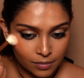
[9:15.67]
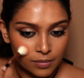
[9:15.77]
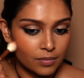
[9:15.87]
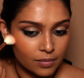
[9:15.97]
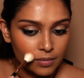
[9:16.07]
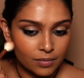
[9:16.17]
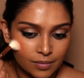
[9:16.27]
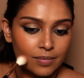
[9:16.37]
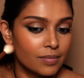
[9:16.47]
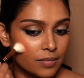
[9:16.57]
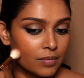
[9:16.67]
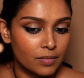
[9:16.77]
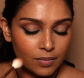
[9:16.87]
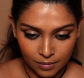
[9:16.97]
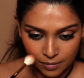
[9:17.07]
nice
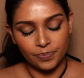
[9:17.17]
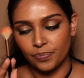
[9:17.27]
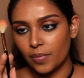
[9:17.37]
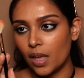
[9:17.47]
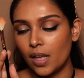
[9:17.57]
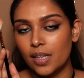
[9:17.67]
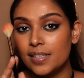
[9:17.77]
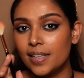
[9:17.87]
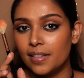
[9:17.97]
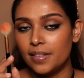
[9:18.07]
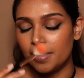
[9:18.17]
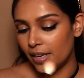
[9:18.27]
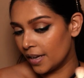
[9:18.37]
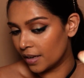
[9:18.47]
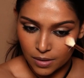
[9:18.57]
on
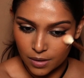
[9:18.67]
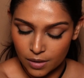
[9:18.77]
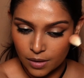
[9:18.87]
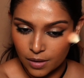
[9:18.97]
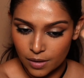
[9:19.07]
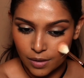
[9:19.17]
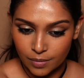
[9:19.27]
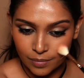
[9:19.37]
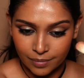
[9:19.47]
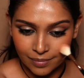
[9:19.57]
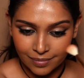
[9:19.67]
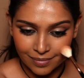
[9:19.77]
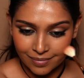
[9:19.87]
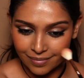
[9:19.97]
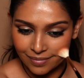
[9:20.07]
synthetic fluffy brush like this.
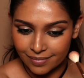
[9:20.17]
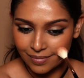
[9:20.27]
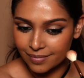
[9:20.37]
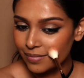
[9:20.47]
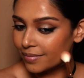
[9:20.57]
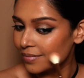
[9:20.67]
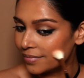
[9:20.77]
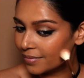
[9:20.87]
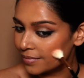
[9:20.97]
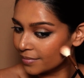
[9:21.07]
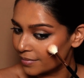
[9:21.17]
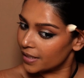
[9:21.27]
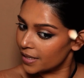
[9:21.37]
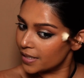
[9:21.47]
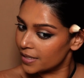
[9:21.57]
On the center of the cheeks like
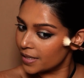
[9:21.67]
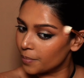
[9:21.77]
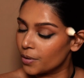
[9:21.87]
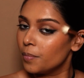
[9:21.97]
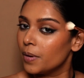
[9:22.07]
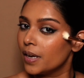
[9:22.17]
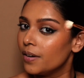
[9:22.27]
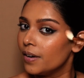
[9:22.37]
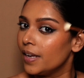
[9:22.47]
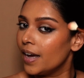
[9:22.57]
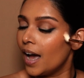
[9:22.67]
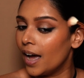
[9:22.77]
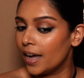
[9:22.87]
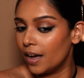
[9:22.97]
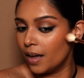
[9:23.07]
this, I'm going to bring it really
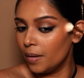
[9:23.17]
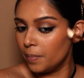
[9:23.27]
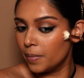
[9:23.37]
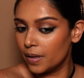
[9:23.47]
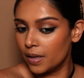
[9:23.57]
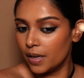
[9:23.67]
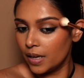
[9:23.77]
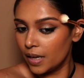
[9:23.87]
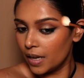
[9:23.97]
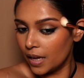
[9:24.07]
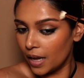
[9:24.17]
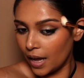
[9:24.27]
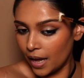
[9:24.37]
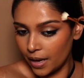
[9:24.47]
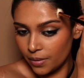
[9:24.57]
high up.
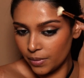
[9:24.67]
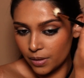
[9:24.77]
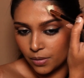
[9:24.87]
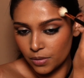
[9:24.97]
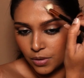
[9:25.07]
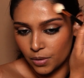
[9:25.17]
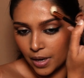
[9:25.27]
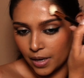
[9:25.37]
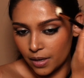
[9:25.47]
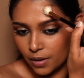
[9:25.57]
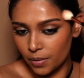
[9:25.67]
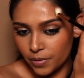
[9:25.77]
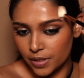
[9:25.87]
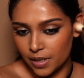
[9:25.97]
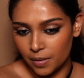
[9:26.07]
And we'll also kind of
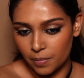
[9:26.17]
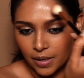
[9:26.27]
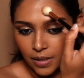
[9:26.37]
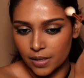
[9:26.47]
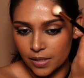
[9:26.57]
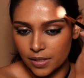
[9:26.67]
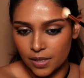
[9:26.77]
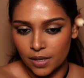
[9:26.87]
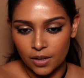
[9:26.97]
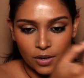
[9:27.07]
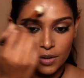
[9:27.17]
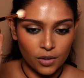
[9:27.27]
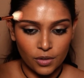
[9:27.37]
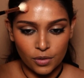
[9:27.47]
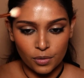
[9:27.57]
obviously bring this
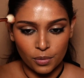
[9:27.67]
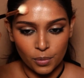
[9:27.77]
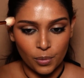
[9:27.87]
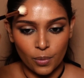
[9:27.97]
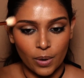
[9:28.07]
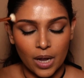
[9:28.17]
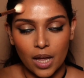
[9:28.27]
through